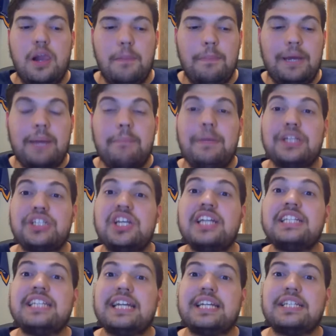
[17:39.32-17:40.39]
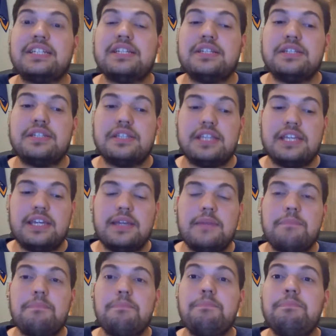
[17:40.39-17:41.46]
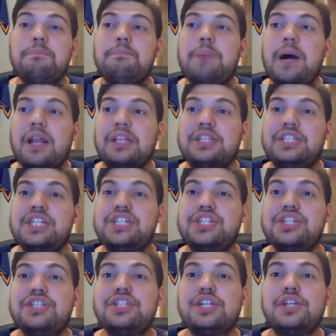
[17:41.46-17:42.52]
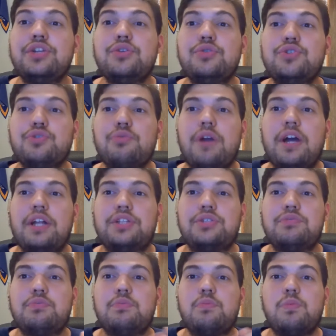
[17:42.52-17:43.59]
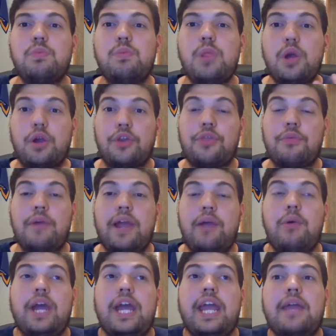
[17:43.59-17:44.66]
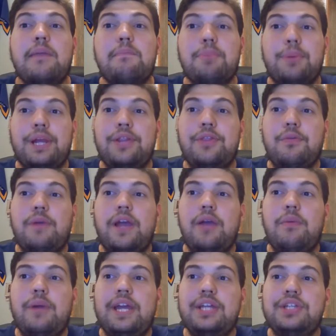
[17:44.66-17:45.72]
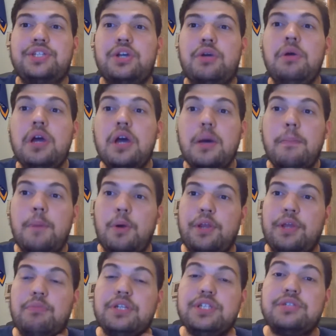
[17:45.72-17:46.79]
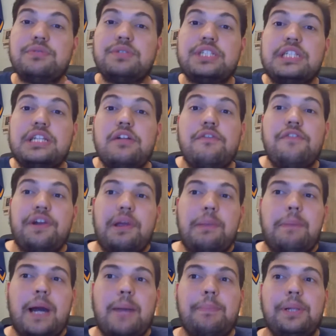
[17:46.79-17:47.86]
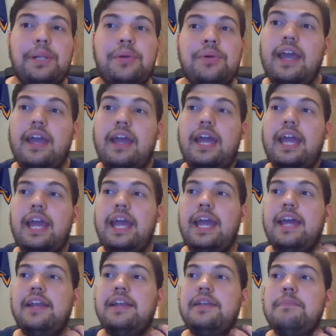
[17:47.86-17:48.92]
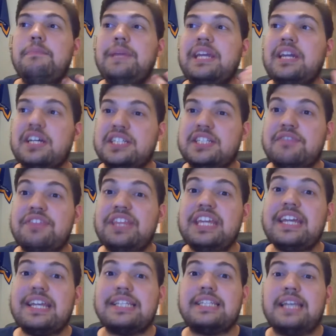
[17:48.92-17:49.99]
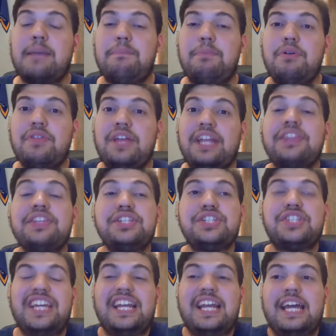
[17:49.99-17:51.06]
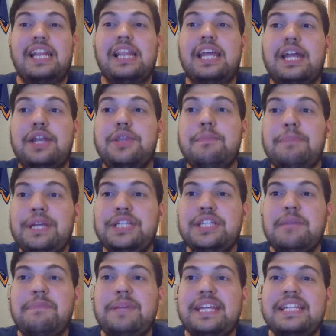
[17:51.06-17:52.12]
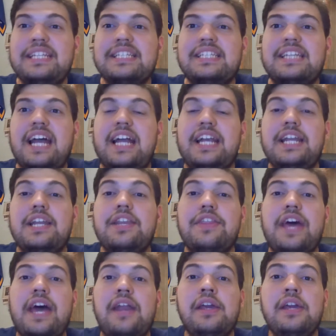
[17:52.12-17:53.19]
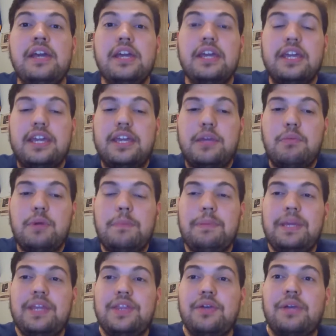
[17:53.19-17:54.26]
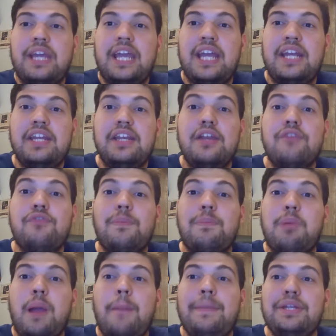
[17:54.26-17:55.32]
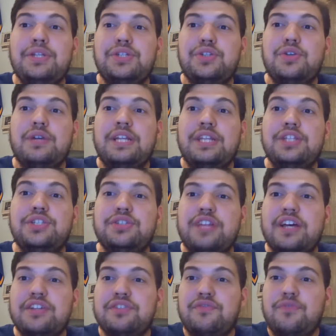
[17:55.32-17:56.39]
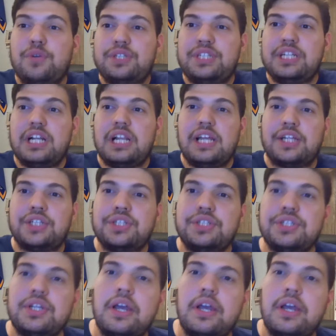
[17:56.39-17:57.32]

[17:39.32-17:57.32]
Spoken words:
But much like Texas, the politicians in Gujarat looked the right way and prayed the right way, so Modi was still very popular. And because of the example that the state had led, the BJP decided that he would be their candidate for prime minister in the 2014 elections.